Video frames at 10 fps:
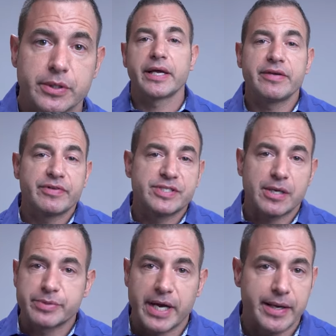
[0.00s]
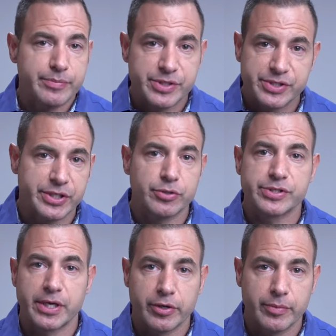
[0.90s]
Even sometimes sickle
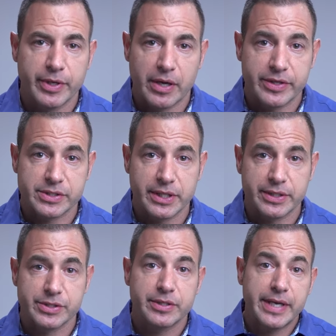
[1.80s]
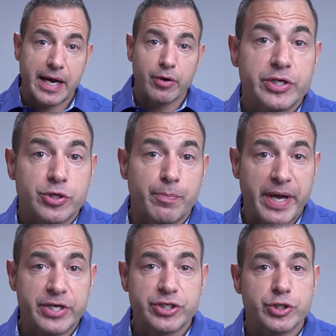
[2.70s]
cell could be on this list. Now, these are
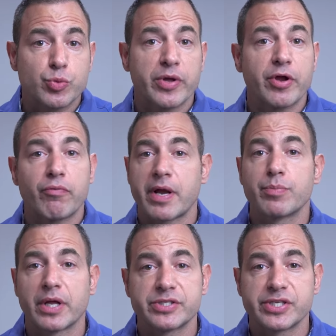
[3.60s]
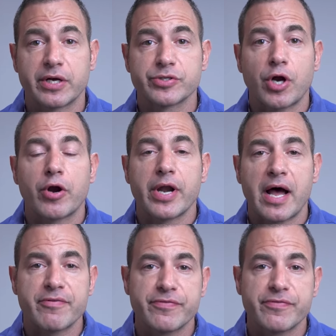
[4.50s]
patients where their red blood cells are not